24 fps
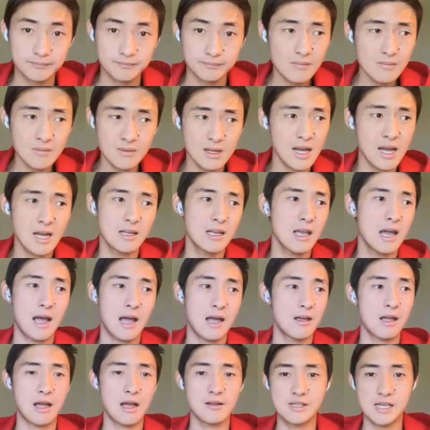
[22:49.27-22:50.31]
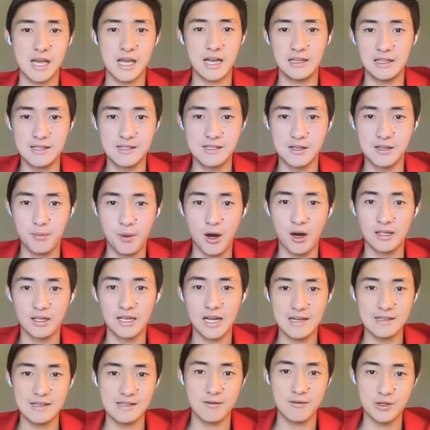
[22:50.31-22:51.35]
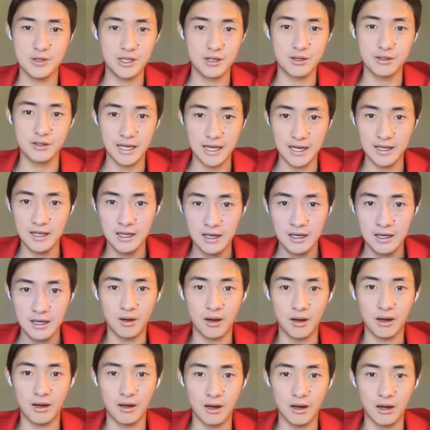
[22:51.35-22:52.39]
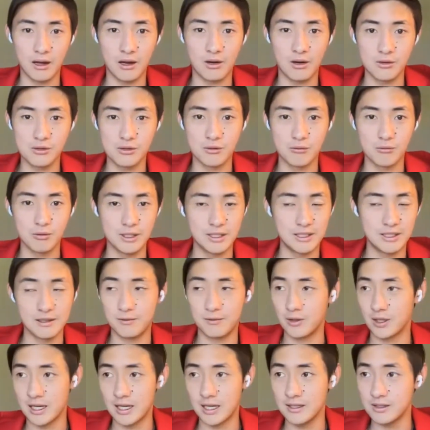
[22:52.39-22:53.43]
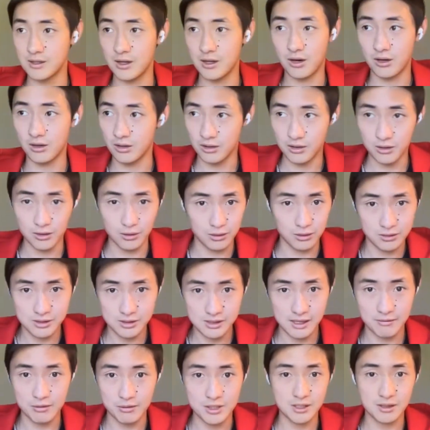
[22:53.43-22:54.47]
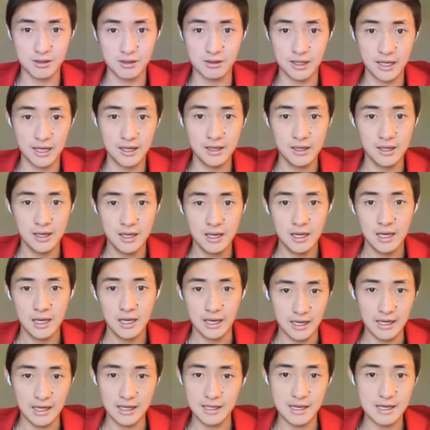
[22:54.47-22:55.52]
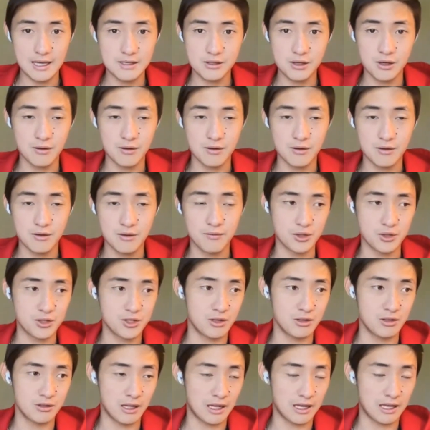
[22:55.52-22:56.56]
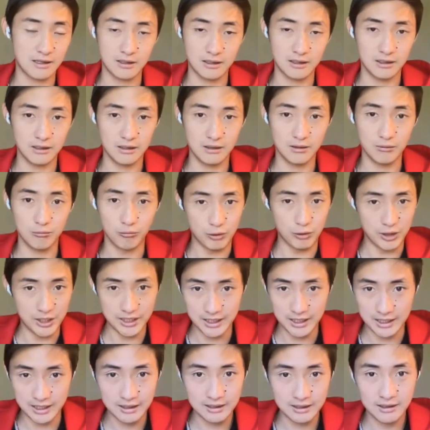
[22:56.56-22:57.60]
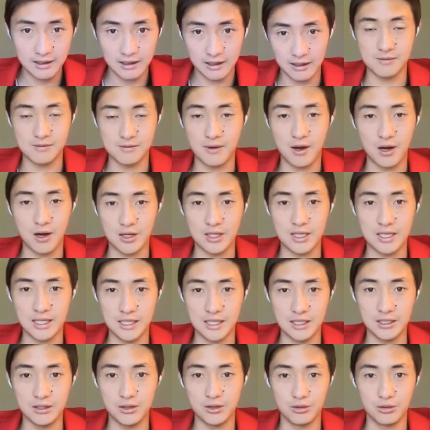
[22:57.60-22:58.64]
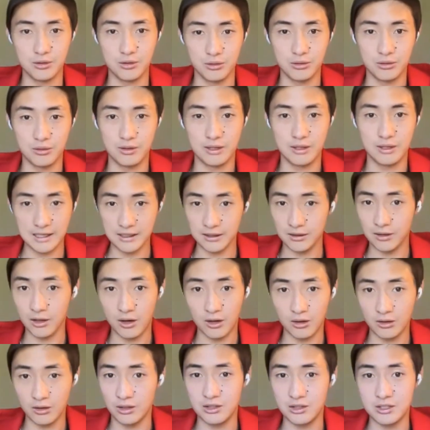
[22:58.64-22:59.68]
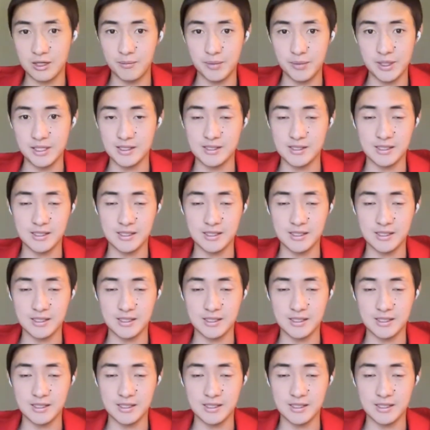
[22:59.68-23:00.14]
Yeah, I would say I listen to podcasts every single day. I also read different kinds of articles every single day. And so for sure, like reading is very key to getting knowledge and being